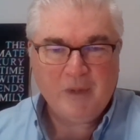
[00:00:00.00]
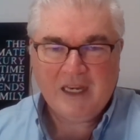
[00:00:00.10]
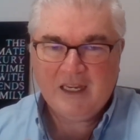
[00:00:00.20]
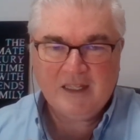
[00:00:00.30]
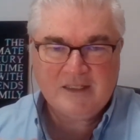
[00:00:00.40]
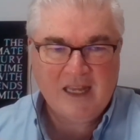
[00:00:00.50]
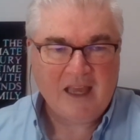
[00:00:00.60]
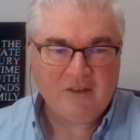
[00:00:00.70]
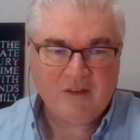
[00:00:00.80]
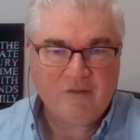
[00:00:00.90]
but it is
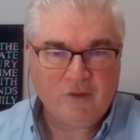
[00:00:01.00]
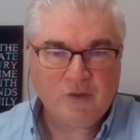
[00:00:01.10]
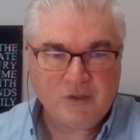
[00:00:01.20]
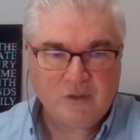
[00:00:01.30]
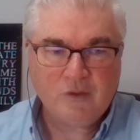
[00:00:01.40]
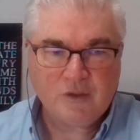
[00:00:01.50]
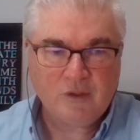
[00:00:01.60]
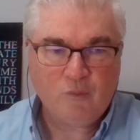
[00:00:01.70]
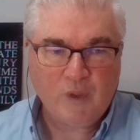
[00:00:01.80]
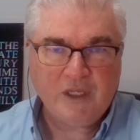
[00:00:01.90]
not the full solution.